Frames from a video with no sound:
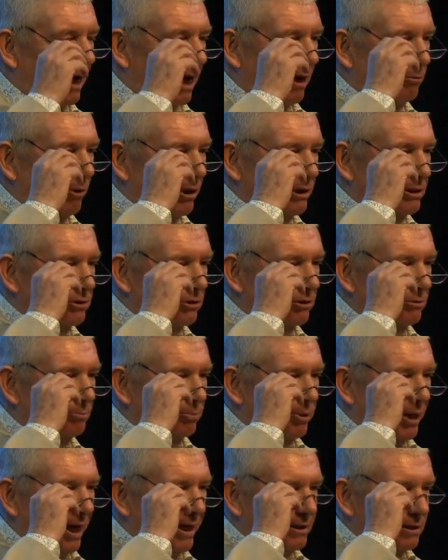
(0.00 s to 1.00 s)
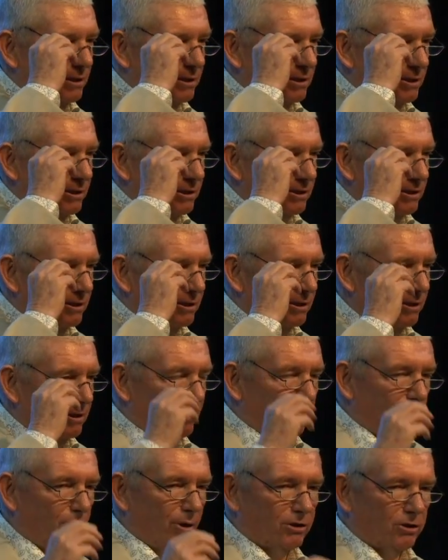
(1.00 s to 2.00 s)
I went to Blakeland's,
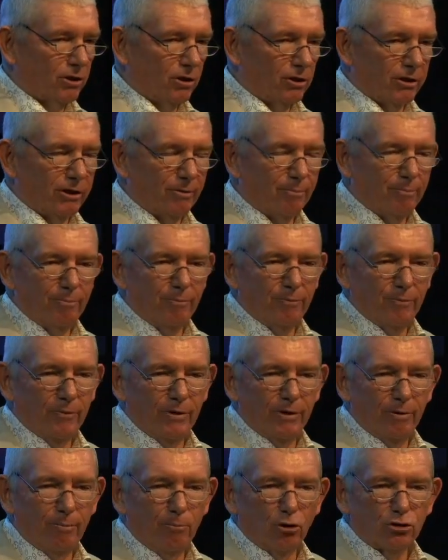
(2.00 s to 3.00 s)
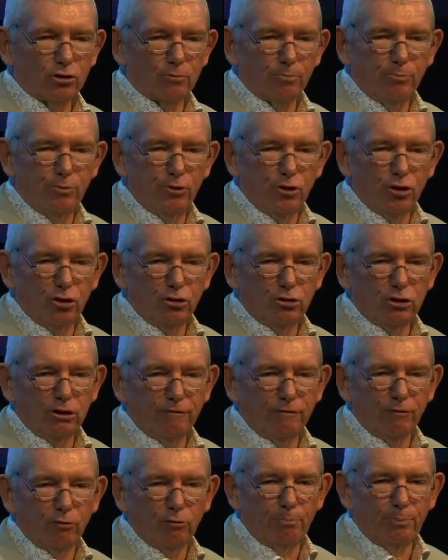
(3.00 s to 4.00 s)
went to the most
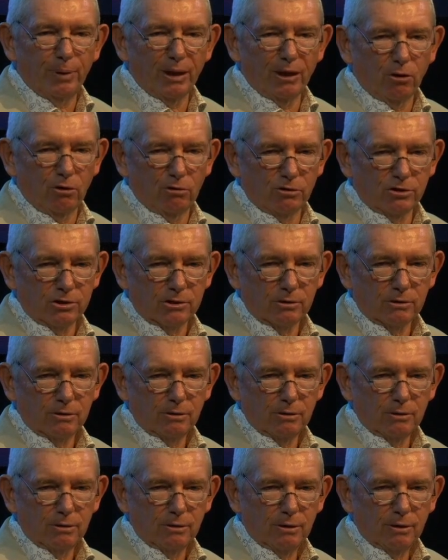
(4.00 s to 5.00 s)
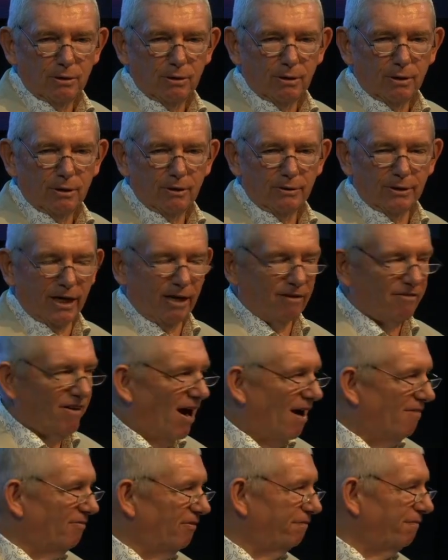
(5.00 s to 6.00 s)
beautiful pillows that I've
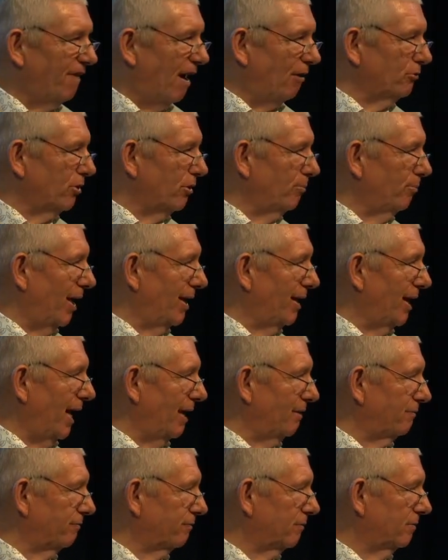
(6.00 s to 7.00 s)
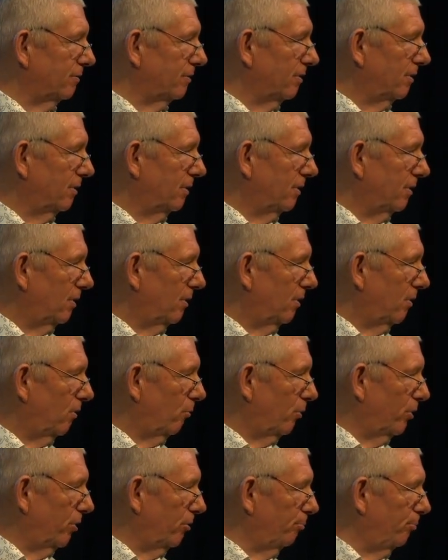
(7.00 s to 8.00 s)
ever found in my life
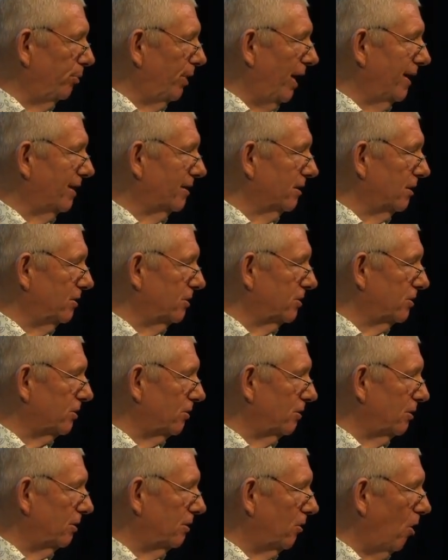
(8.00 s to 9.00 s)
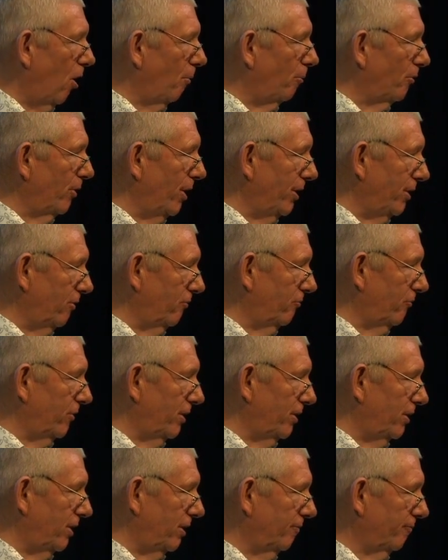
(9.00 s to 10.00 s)
were in Blakeland's operating
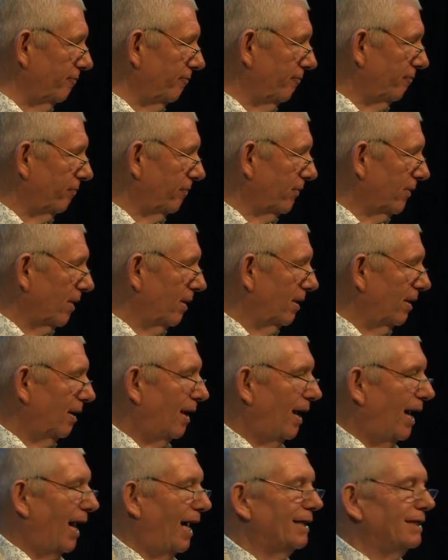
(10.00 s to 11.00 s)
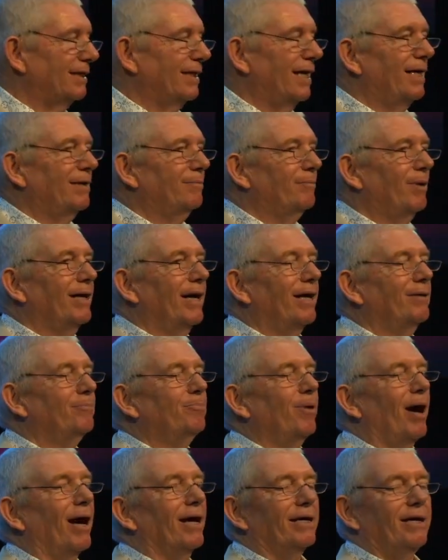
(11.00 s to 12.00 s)
theater. I laid my
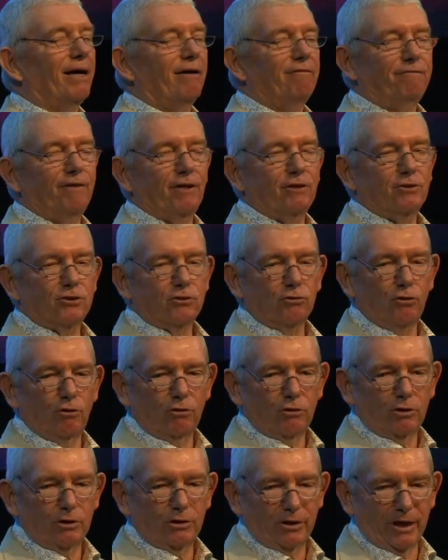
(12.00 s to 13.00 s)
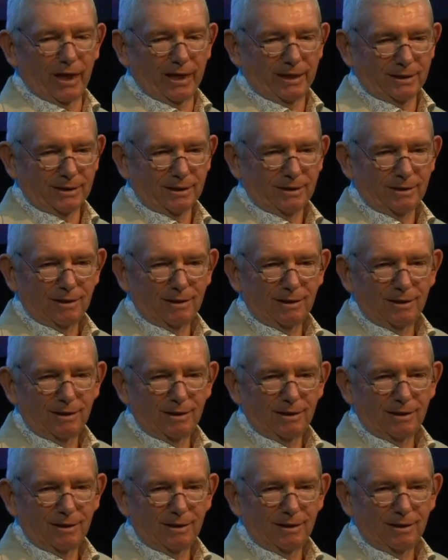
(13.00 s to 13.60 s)
head back and I felt so great.